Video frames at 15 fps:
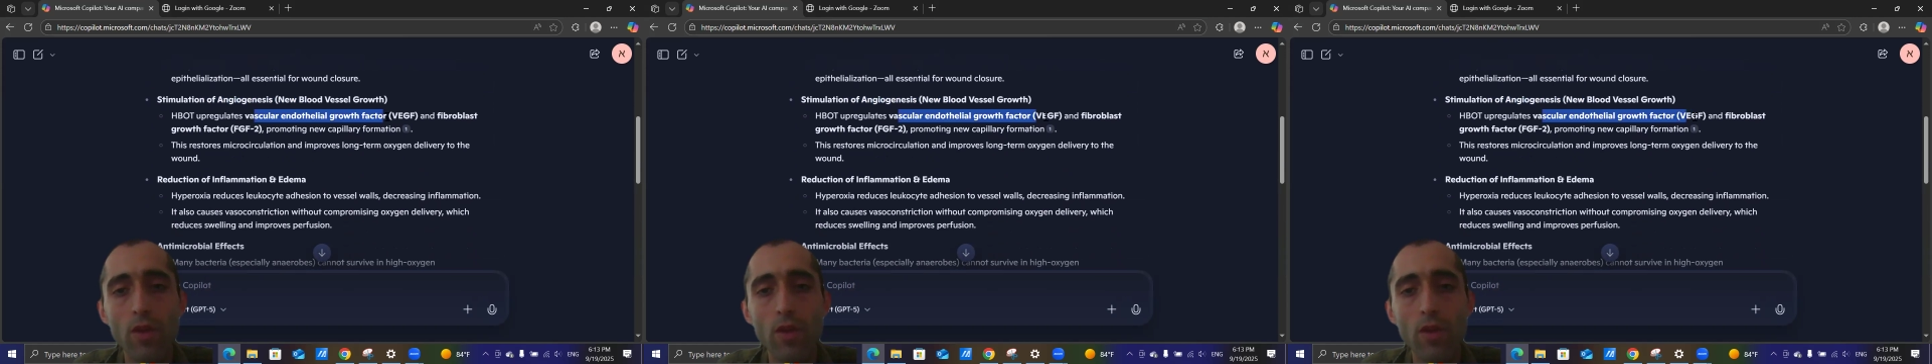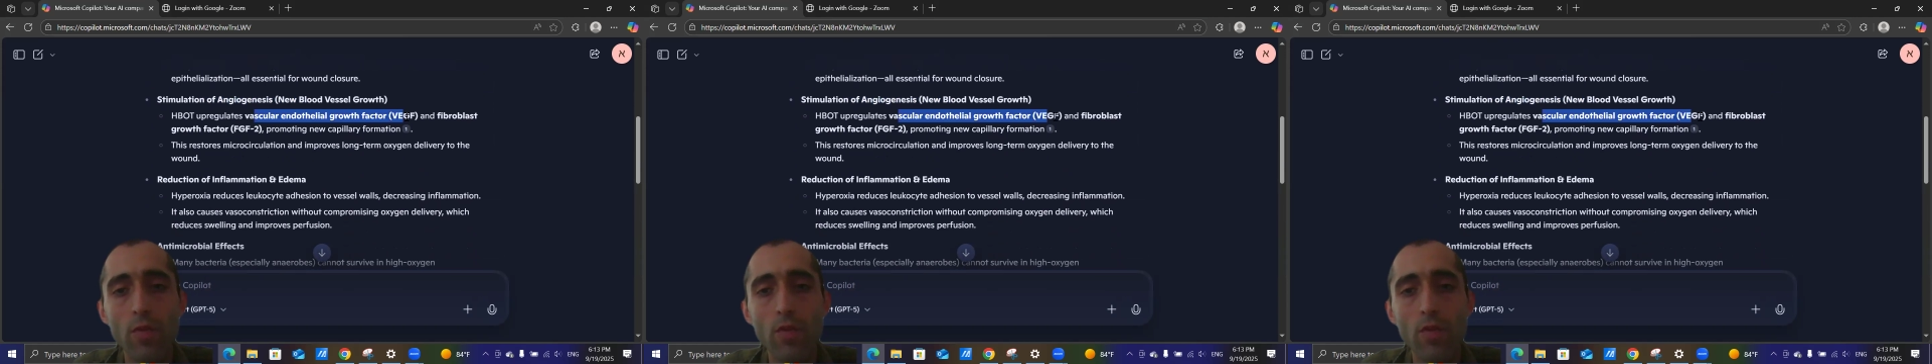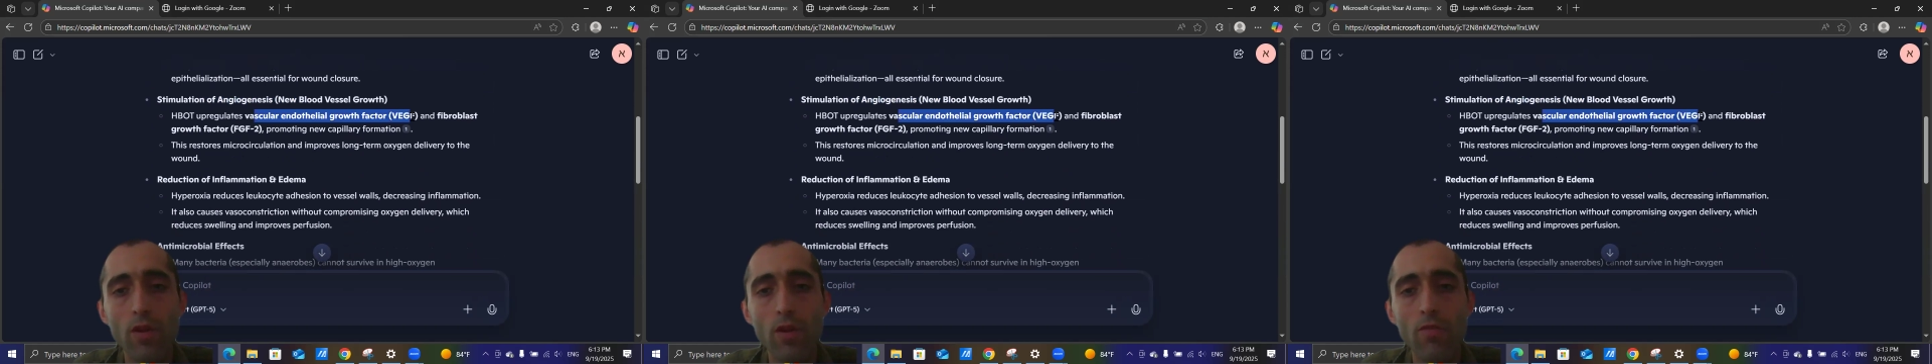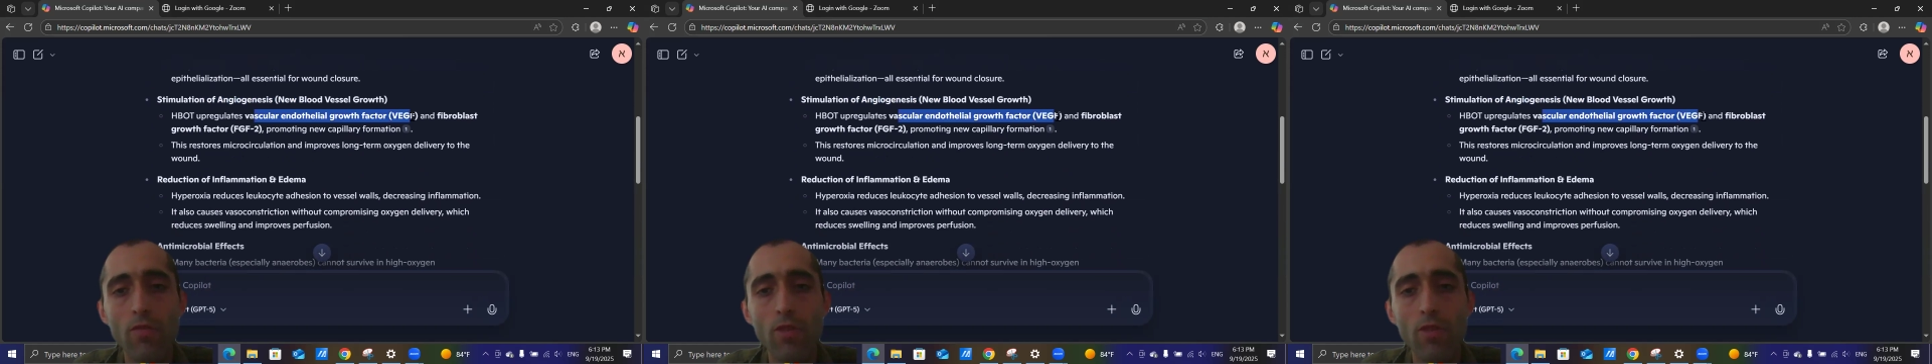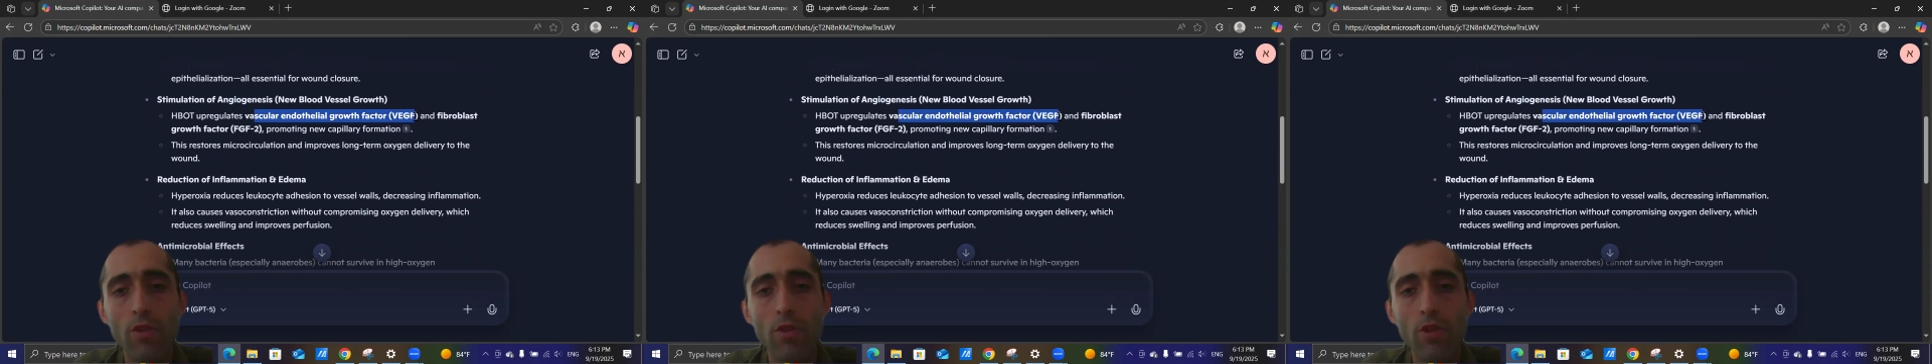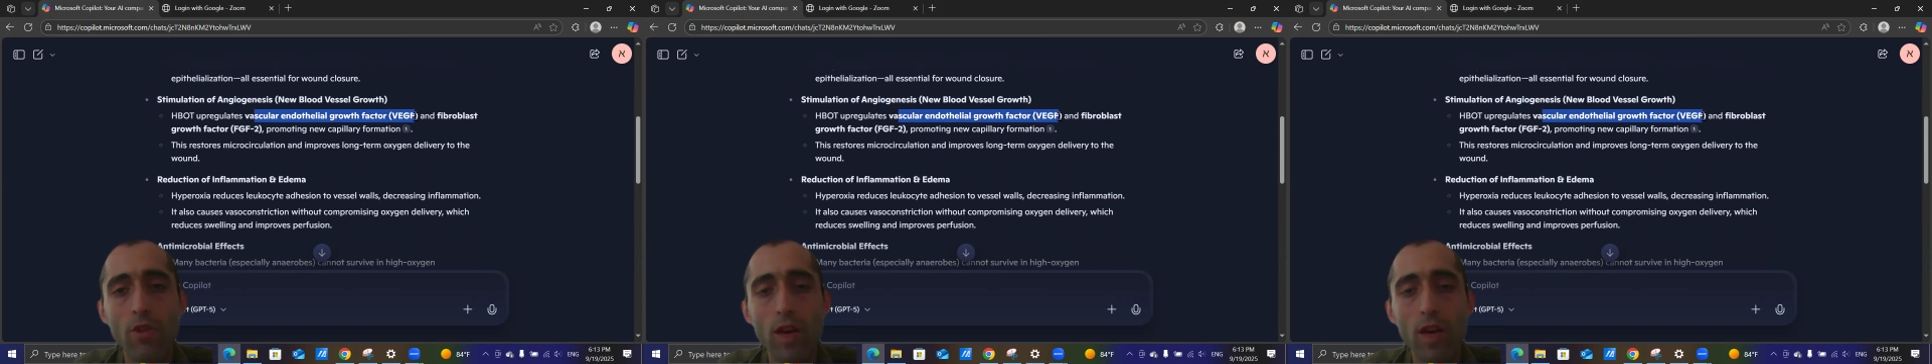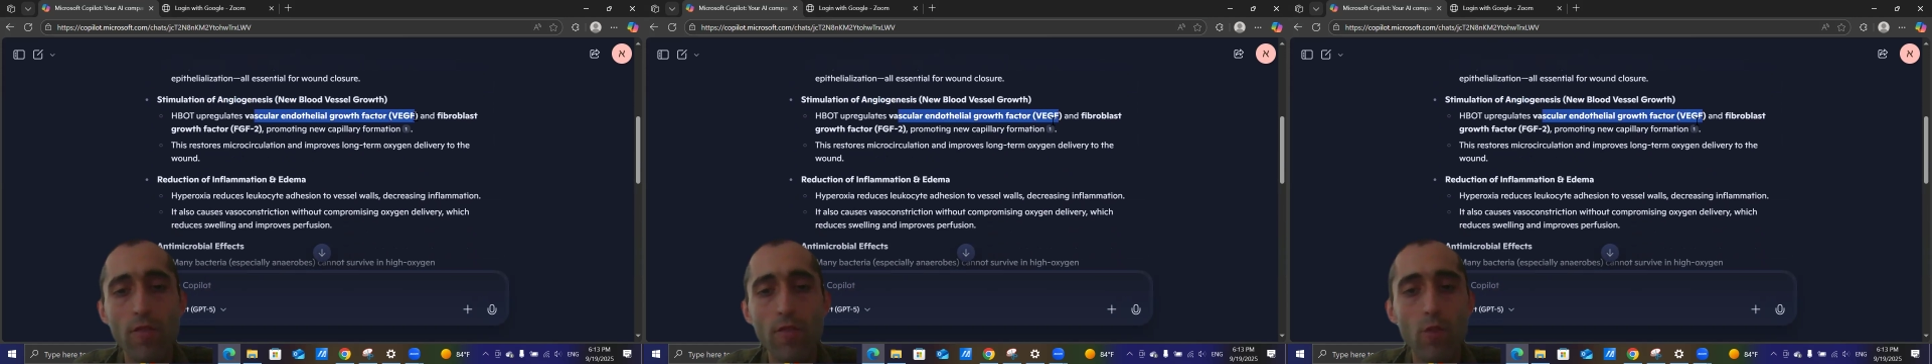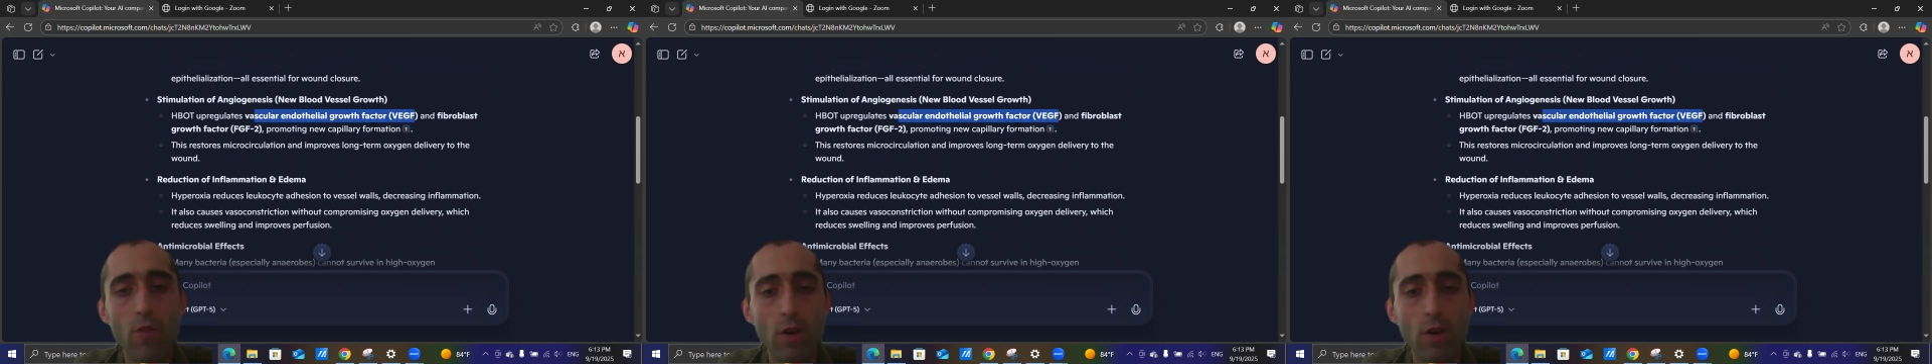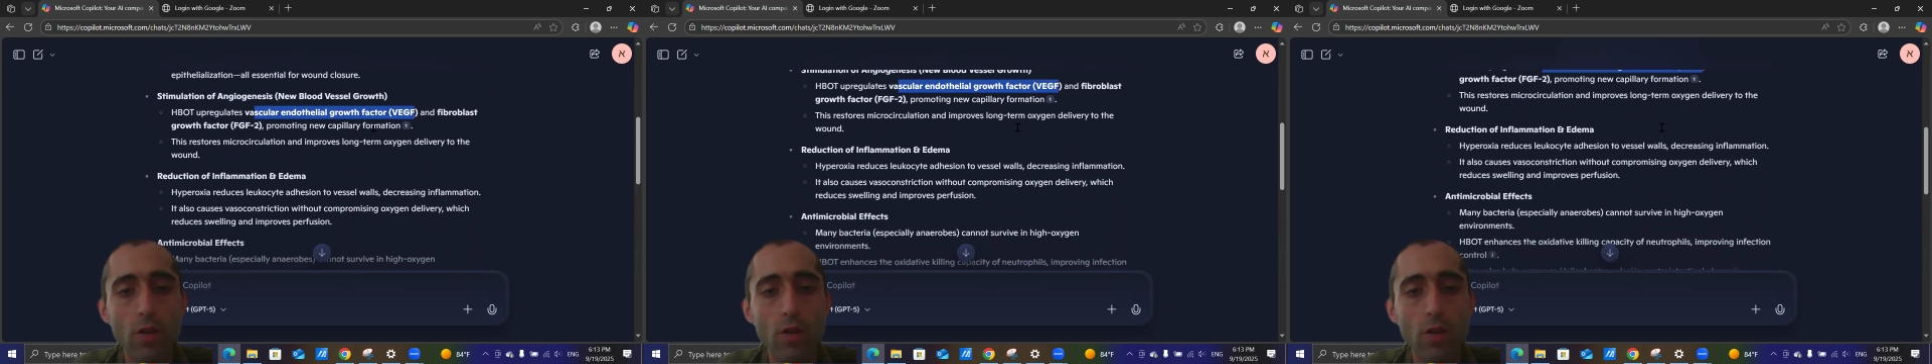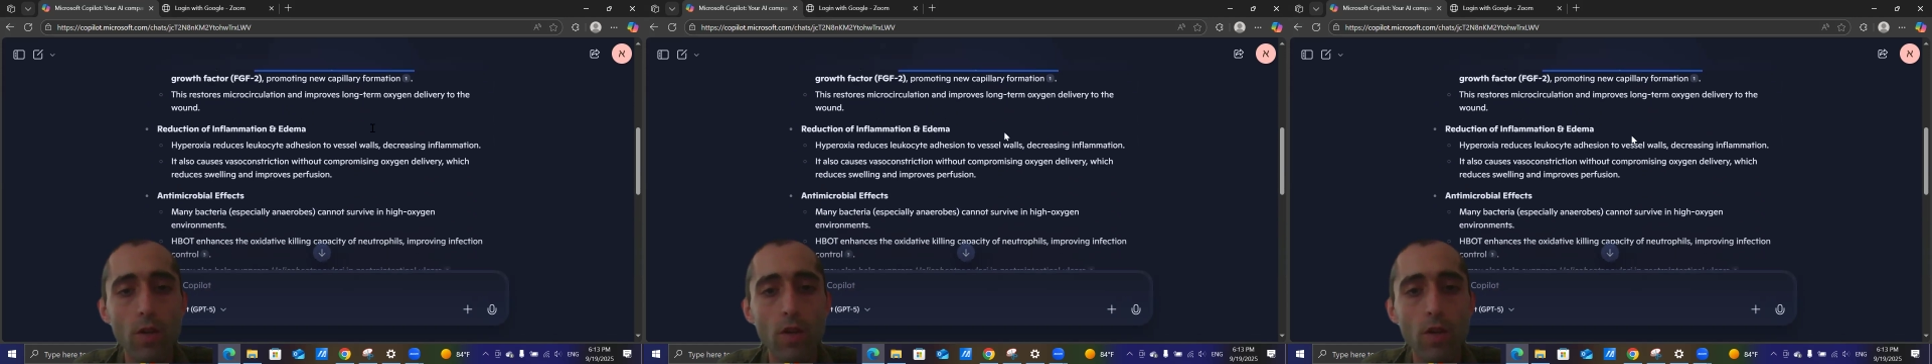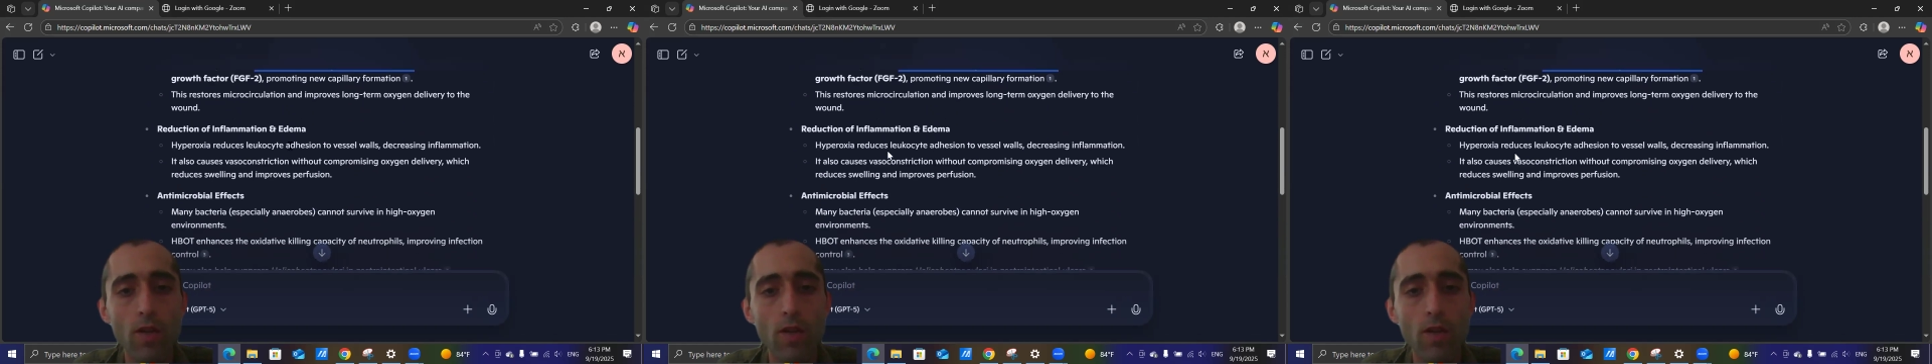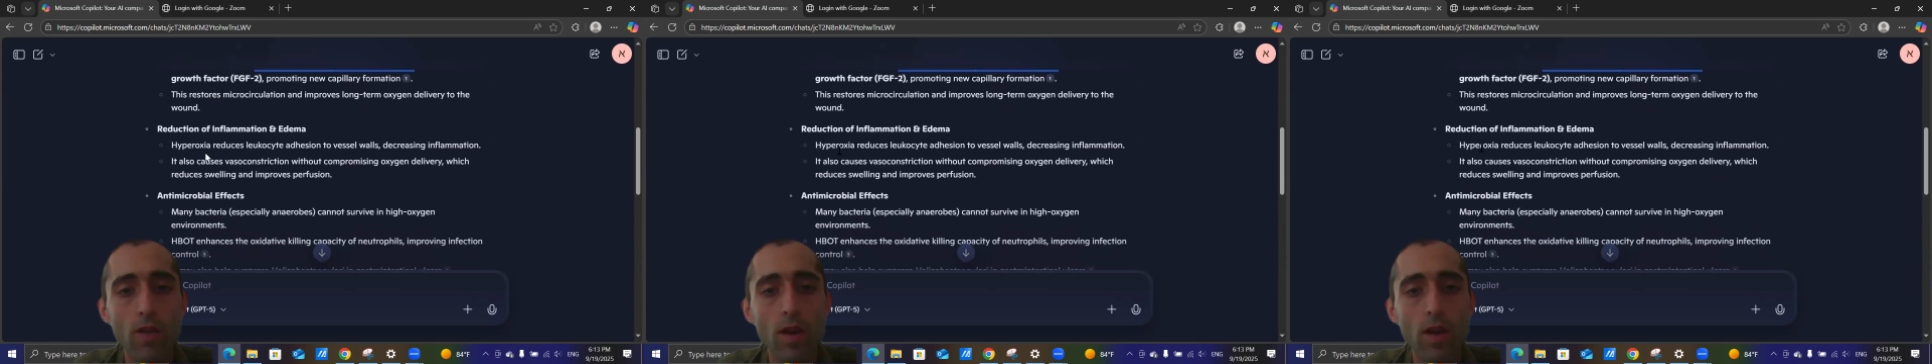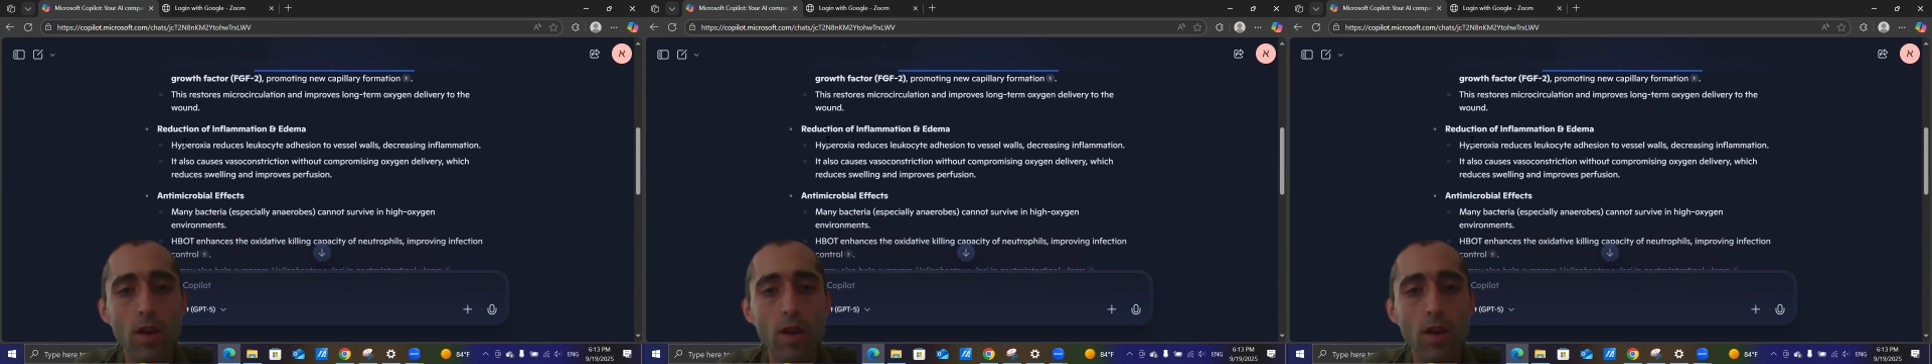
HBOT and VEGF. We talked about it.